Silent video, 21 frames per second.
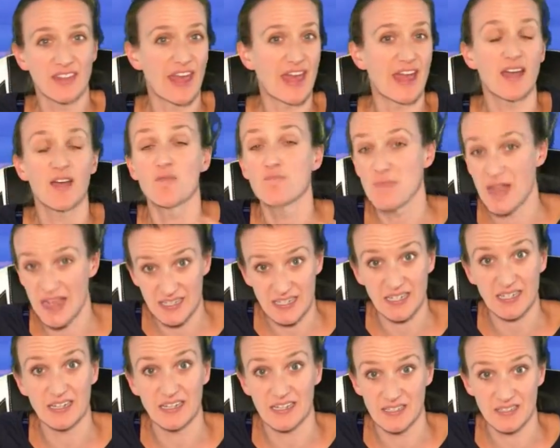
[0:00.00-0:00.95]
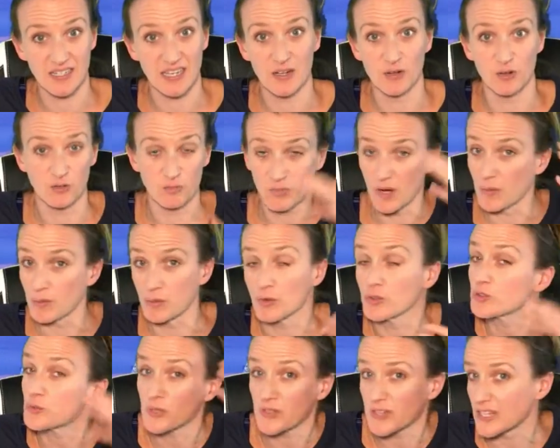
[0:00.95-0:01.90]
their hermetically sealed
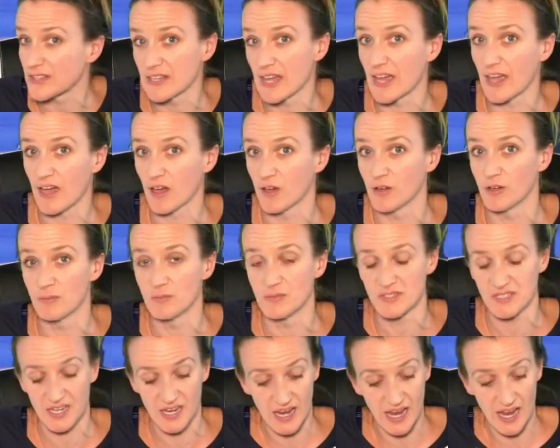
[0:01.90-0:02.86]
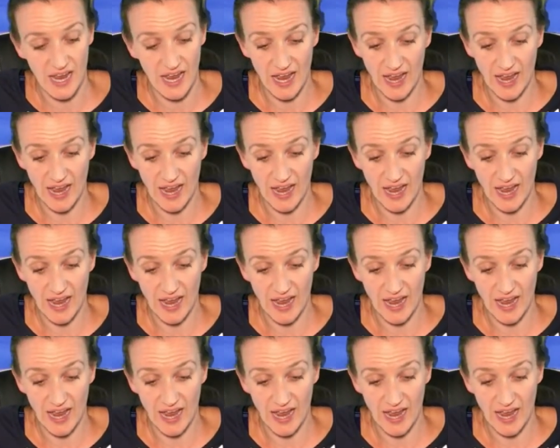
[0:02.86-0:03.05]
bubbles within their homes